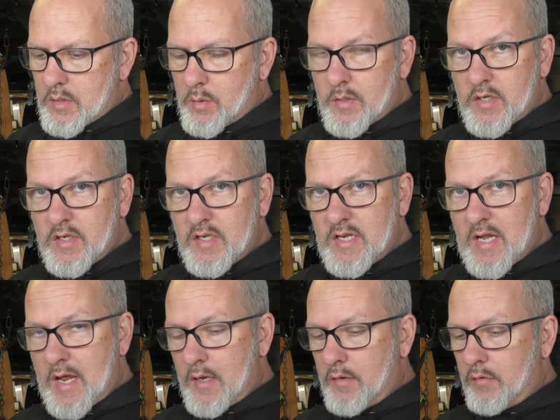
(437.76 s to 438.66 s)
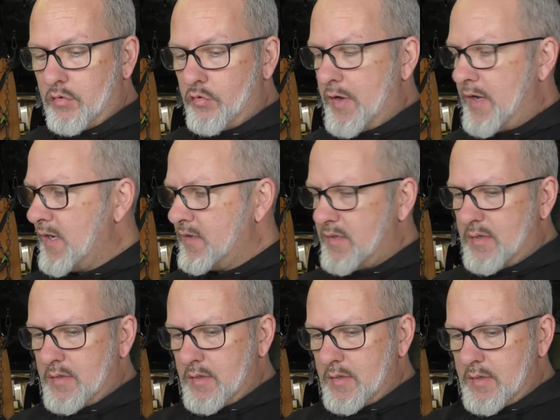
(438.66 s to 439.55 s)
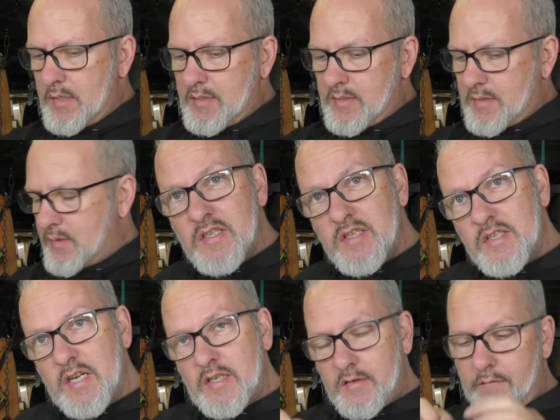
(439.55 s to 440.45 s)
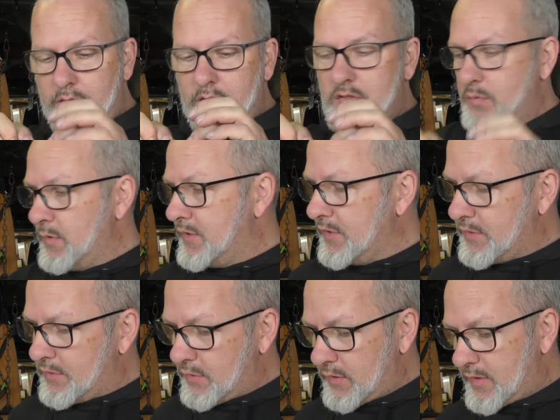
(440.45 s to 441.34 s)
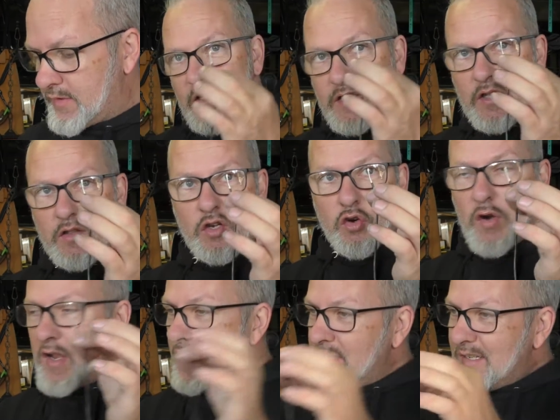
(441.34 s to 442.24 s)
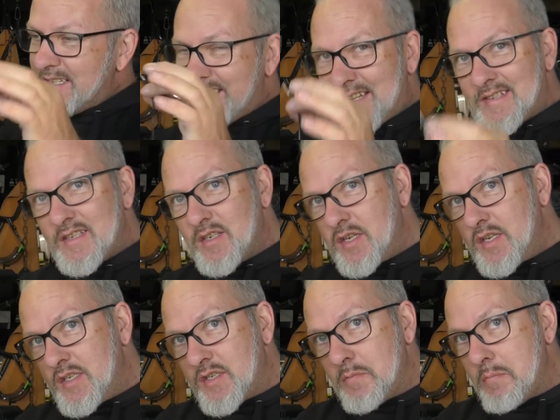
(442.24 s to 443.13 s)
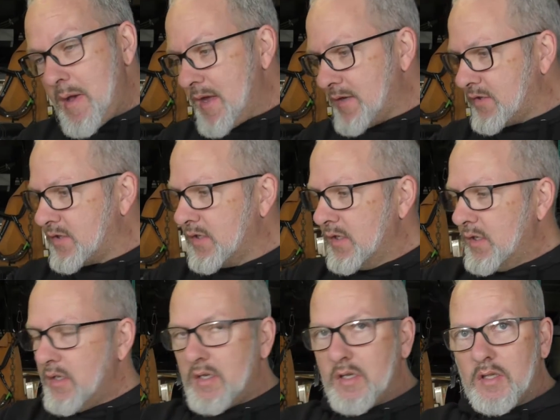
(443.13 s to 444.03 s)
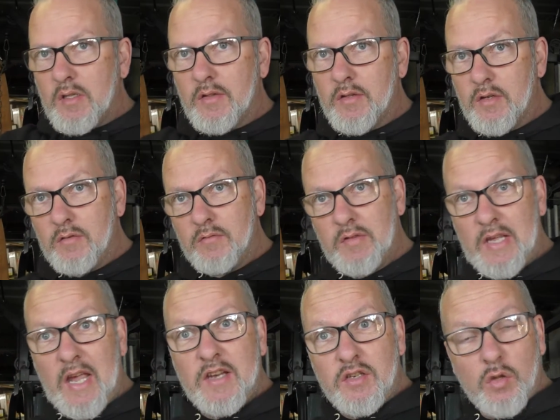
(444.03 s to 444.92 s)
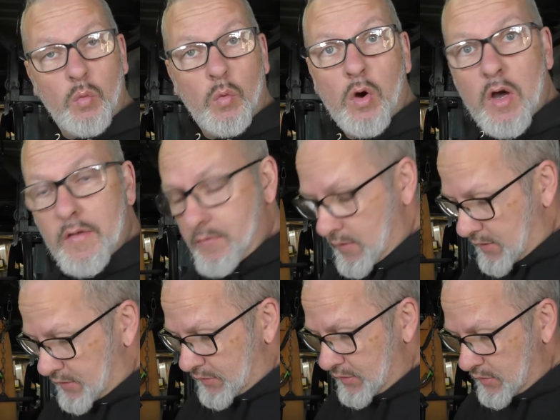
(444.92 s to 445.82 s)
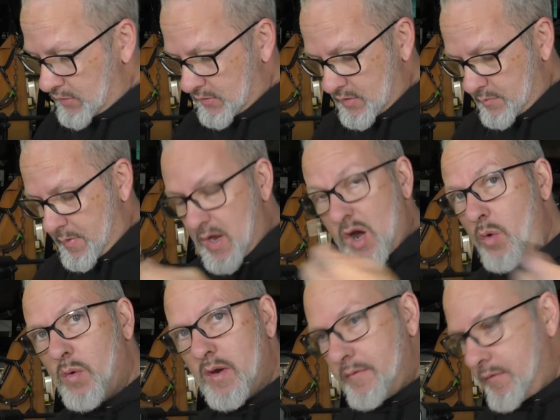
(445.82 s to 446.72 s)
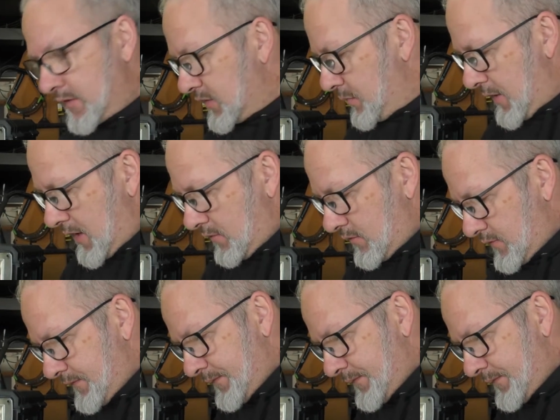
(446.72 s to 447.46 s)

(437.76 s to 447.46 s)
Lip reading: we just need to add a little ground to this, just for the switching circuit. So the ground doesn't need to match the gauge of the wire they're actually using to power whatever it is you're powering.